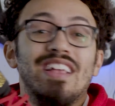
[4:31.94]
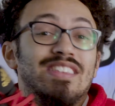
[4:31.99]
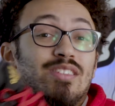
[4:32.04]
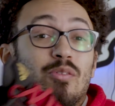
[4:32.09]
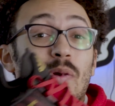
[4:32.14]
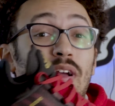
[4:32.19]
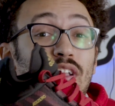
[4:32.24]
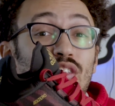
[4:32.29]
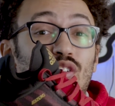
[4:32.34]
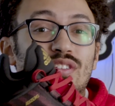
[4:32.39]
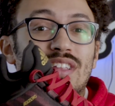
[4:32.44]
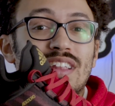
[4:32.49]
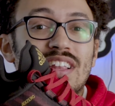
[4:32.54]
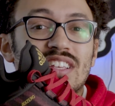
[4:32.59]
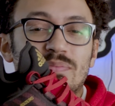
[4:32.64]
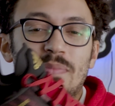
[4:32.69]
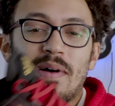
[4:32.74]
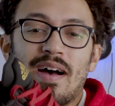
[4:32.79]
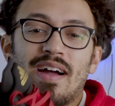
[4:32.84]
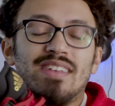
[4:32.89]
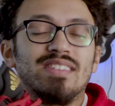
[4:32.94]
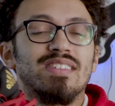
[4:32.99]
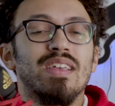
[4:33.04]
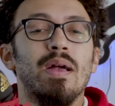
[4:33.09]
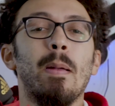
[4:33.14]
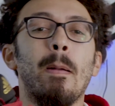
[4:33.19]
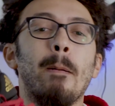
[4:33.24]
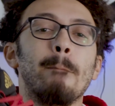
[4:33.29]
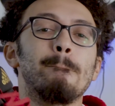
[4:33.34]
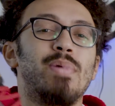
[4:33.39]
It's a regular Adidas box,
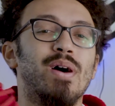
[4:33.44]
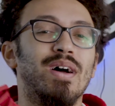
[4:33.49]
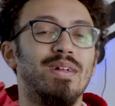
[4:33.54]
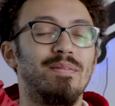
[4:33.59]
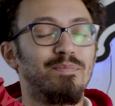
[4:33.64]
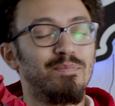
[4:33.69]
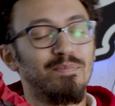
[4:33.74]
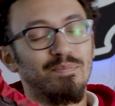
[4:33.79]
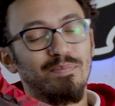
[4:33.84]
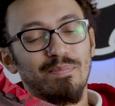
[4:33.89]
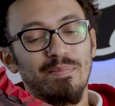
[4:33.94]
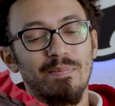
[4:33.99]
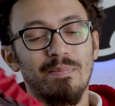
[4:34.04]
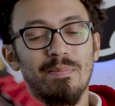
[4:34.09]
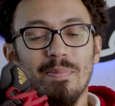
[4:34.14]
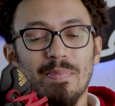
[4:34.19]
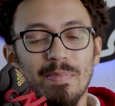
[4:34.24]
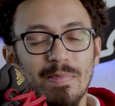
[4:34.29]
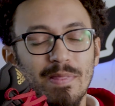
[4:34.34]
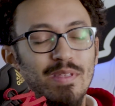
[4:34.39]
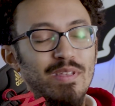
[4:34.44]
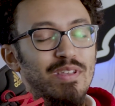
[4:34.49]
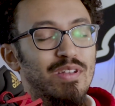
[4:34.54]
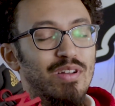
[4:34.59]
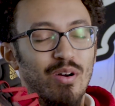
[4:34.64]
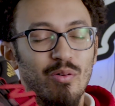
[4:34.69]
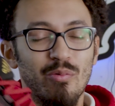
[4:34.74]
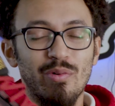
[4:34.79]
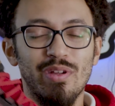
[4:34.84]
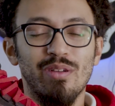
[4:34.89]
but
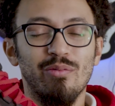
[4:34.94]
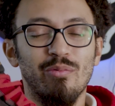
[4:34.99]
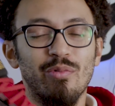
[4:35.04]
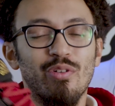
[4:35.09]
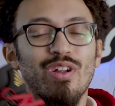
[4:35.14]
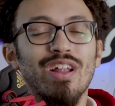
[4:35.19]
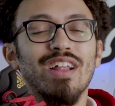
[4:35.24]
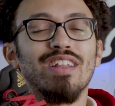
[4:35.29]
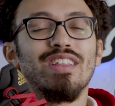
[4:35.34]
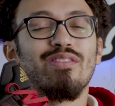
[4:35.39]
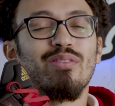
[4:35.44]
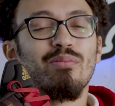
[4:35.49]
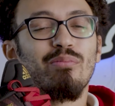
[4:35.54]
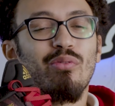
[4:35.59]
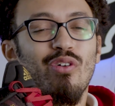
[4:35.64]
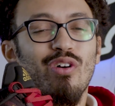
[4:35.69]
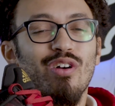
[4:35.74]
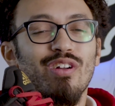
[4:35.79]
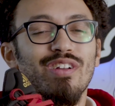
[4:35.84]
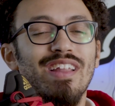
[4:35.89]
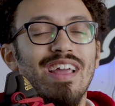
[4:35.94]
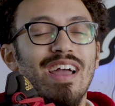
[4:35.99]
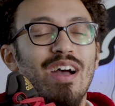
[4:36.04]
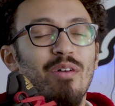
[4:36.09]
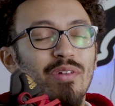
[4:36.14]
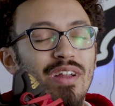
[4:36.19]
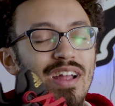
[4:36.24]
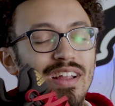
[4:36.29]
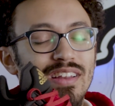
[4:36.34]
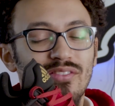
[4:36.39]
we're at a different part
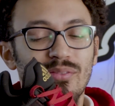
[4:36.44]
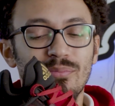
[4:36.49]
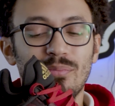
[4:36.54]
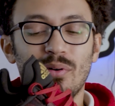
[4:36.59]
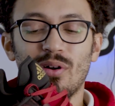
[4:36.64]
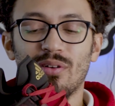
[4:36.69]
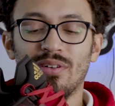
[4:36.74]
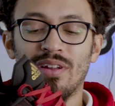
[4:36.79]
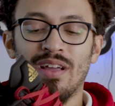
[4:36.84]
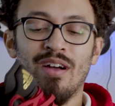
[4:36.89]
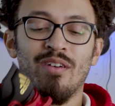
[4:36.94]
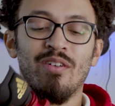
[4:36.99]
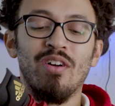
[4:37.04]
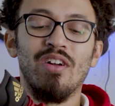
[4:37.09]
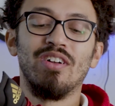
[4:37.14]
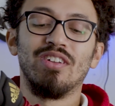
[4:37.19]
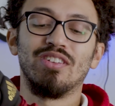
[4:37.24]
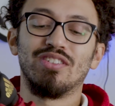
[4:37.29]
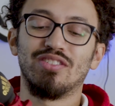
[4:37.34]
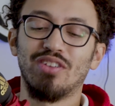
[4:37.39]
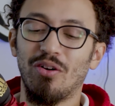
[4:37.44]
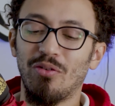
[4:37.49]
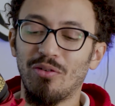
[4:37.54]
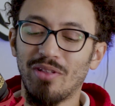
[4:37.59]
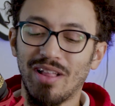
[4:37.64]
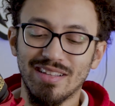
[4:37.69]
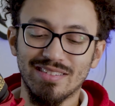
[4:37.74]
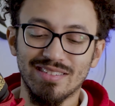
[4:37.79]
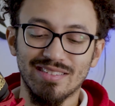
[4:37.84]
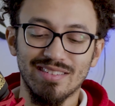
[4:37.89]
now. So
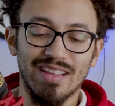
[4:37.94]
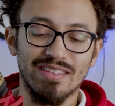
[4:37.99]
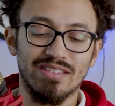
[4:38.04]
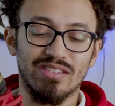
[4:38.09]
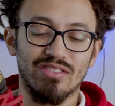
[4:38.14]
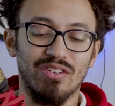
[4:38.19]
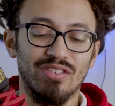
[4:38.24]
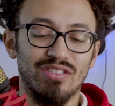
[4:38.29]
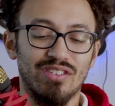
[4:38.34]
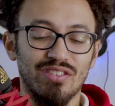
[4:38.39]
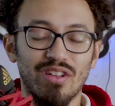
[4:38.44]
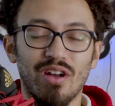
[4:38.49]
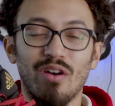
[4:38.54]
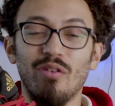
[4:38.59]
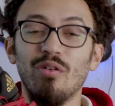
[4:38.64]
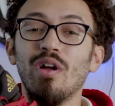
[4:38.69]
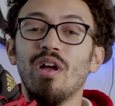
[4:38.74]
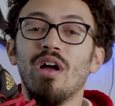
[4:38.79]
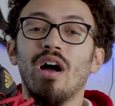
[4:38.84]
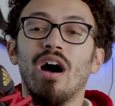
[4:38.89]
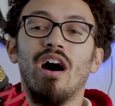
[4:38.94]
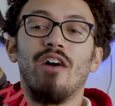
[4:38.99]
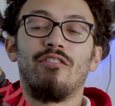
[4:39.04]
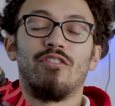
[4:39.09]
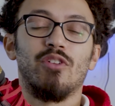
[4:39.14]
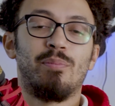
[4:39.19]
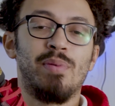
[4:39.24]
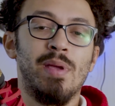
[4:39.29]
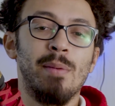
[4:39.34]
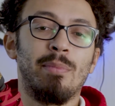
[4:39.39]
that's good to know. For
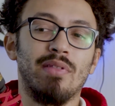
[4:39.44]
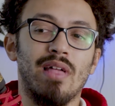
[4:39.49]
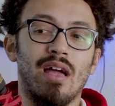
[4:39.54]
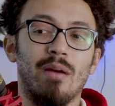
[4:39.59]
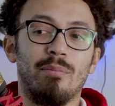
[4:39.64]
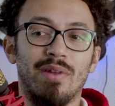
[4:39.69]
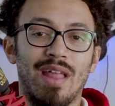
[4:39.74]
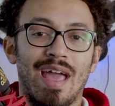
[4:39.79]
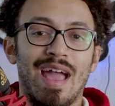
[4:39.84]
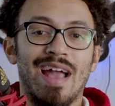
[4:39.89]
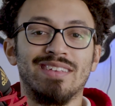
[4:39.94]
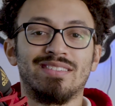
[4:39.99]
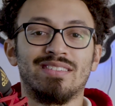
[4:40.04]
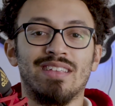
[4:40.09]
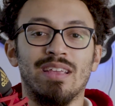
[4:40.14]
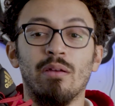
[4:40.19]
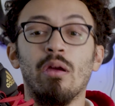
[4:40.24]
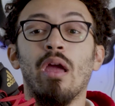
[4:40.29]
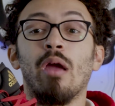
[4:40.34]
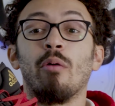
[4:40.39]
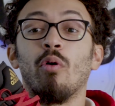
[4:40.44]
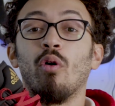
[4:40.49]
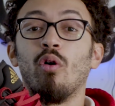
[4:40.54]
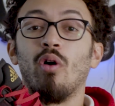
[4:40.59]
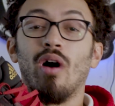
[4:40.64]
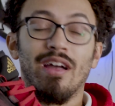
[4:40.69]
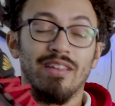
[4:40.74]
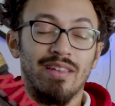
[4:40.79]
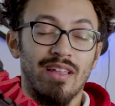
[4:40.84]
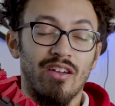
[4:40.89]
the people that have been asking and
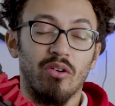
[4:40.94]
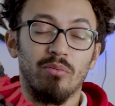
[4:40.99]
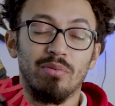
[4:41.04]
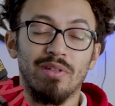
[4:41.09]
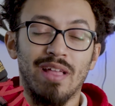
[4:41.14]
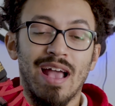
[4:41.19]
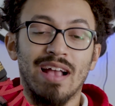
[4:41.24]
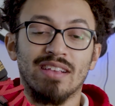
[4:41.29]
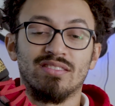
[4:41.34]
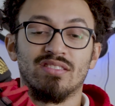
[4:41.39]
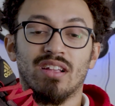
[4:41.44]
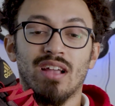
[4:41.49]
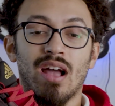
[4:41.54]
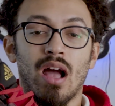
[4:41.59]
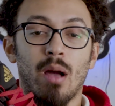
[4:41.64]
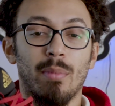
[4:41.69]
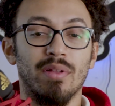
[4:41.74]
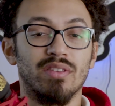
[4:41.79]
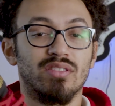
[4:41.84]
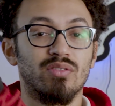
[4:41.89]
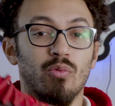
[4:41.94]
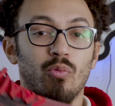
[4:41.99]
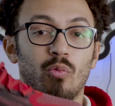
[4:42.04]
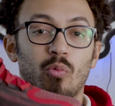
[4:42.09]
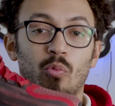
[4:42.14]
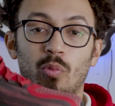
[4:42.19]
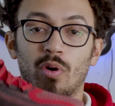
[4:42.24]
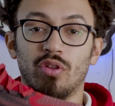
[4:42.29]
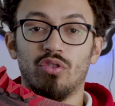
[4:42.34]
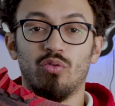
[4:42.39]
will inevitably ask in the comments,
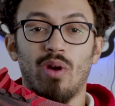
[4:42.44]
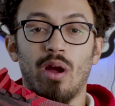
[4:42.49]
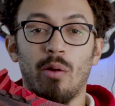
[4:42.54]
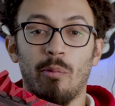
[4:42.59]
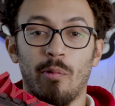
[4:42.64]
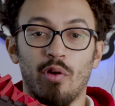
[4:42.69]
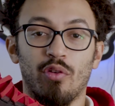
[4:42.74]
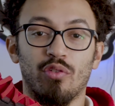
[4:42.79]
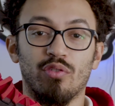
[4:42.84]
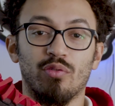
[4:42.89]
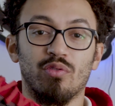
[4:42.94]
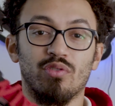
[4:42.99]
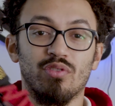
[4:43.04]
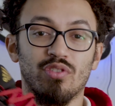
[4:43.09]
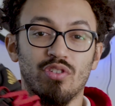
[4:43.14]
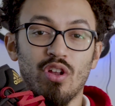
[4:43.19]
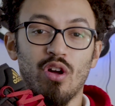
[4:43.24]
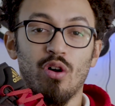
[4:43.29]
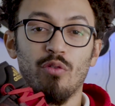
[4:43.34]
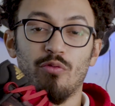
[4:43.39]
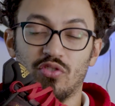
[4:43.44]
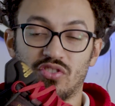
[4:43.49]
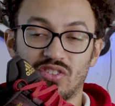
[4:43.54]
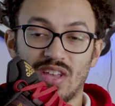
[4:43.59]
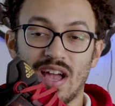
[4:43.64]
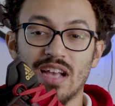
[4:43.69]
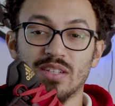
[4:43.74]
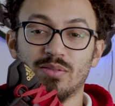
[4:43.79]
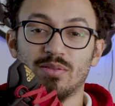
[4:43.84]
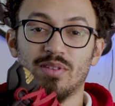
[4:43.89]
what do I wear? For
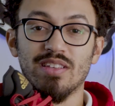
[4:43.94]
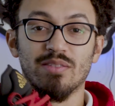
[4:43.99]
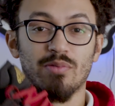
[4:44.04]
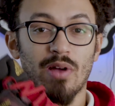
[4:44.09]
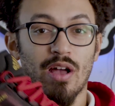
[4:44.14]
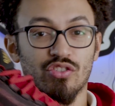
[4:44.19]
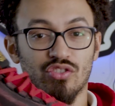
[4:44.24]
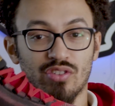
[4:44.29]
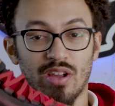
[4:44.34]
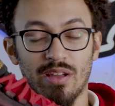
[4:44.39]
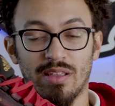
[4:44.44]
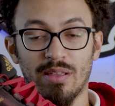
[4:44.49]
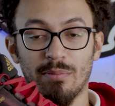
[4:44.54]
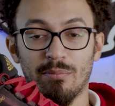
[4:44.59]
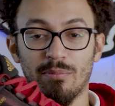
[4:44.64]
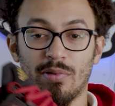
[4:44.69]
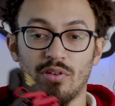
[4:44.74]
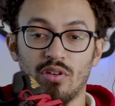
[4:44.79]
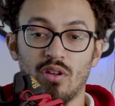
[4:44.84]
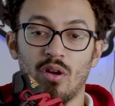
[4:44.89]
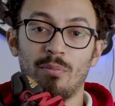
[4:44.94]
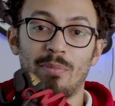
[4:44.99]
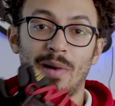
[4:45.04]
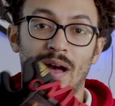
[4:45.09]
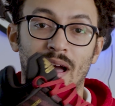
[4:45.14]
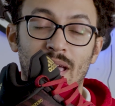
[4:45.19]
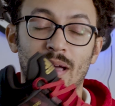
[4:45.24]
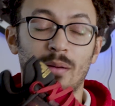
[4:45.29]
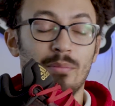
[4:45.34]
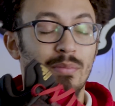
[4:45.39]
size with these? How should I get?
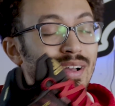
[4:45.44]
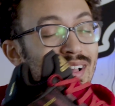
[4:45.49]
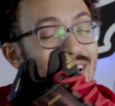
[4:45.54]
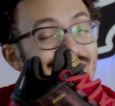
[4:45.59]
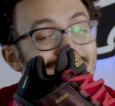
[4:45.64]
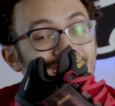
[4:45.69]
Buy them?